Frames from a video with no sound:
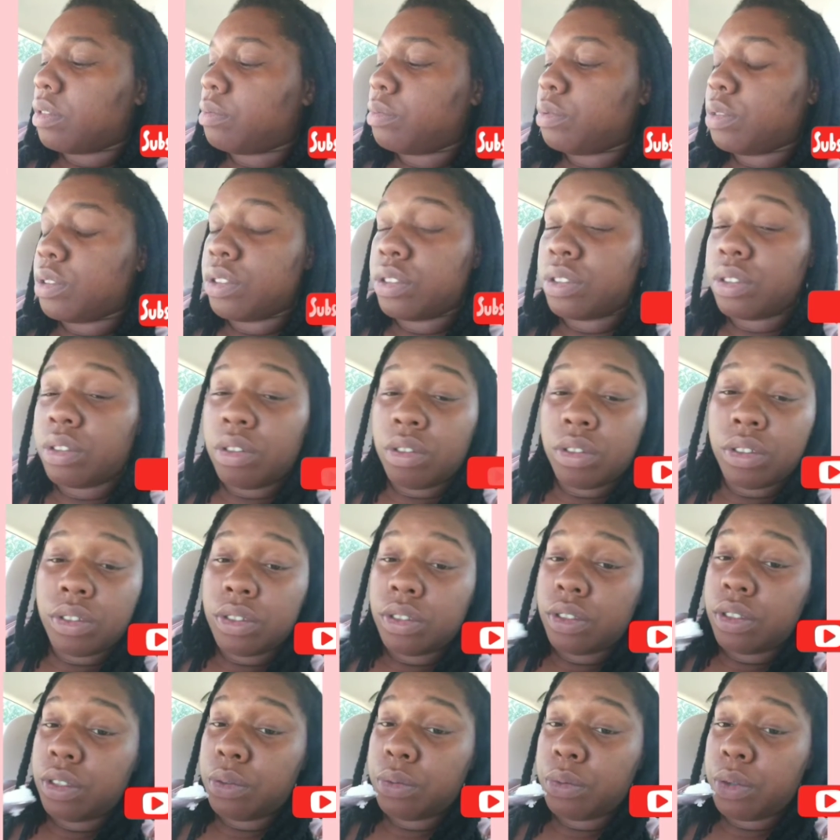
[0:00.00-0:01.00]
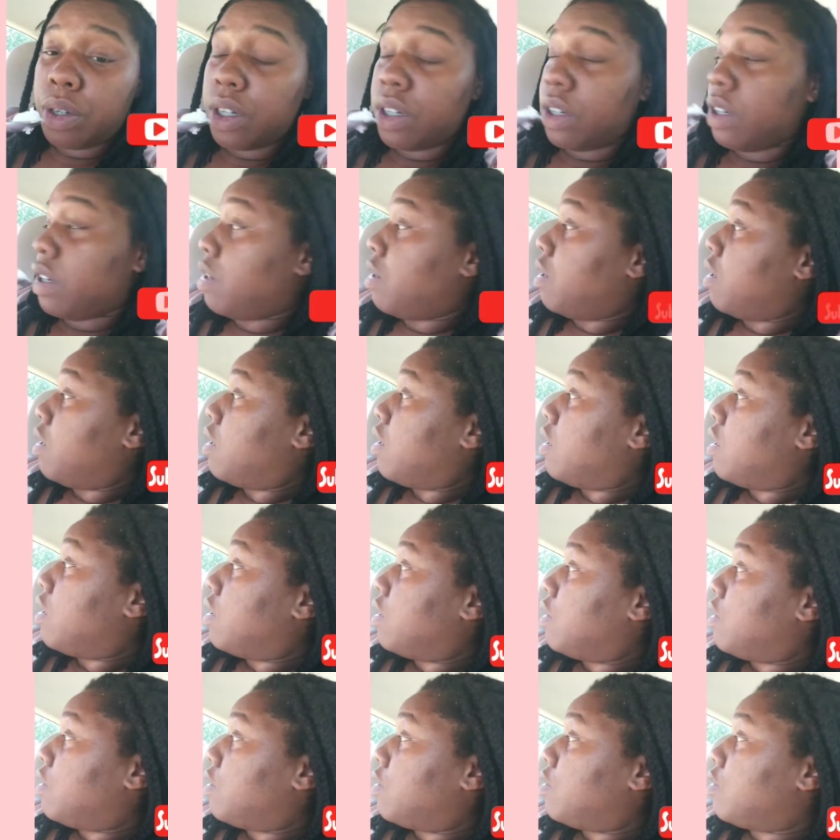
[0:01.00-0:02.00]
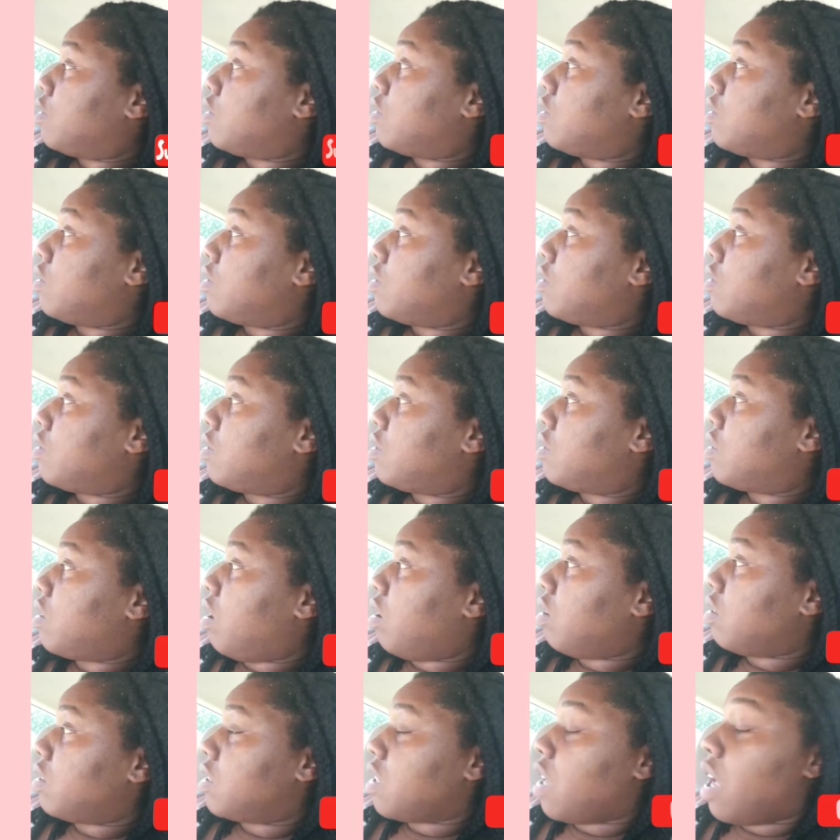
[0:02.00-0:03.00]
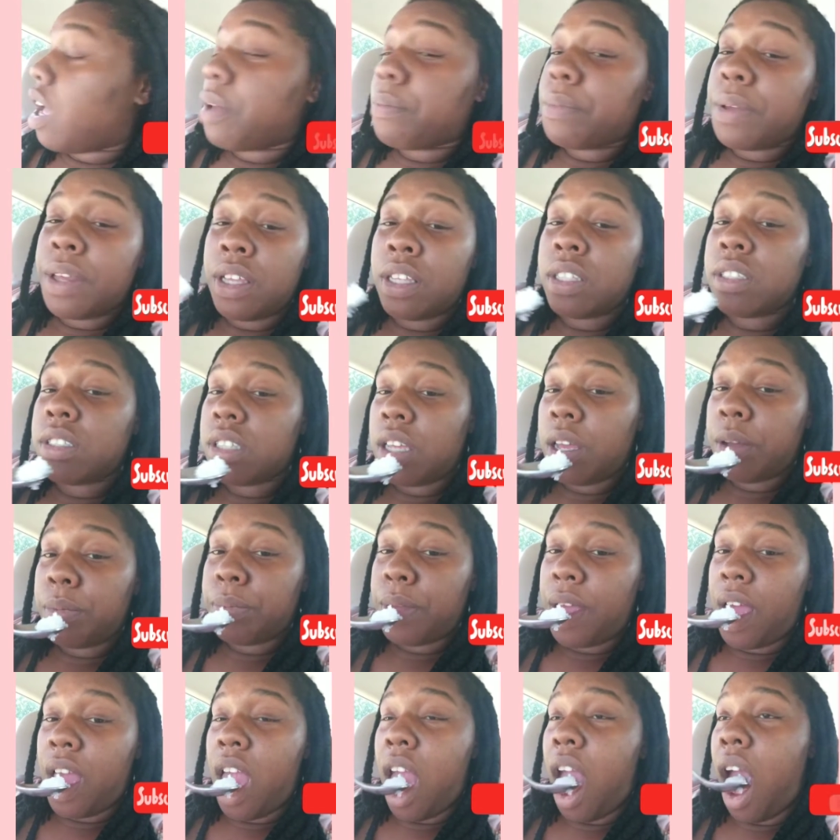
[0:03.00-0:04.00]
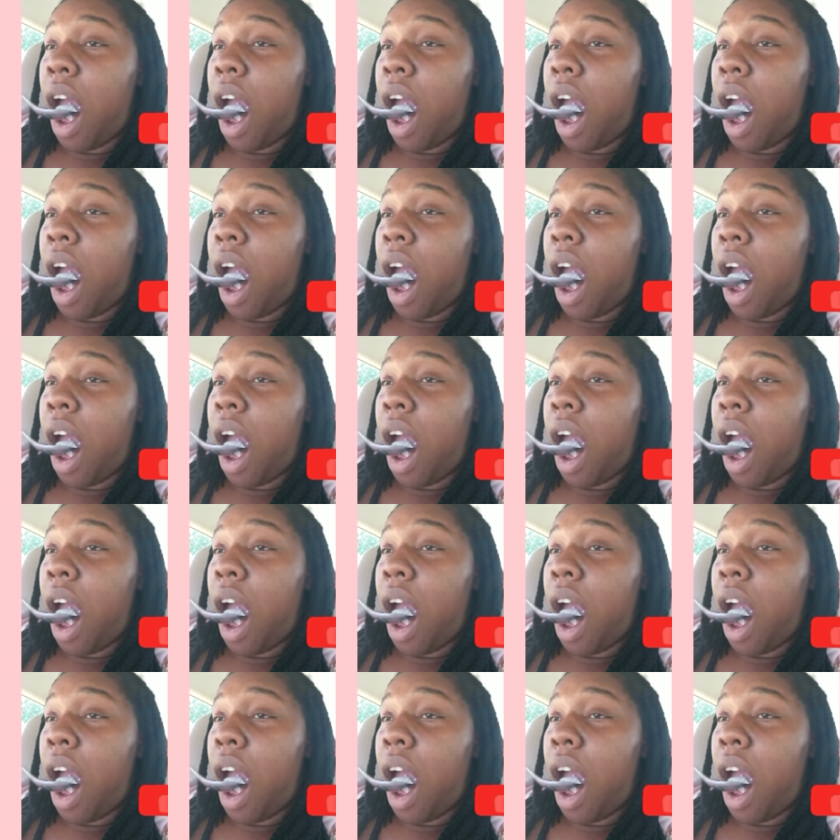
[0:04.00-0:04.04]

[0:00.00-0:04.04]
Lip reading: We're just going to see where talk time ends up in.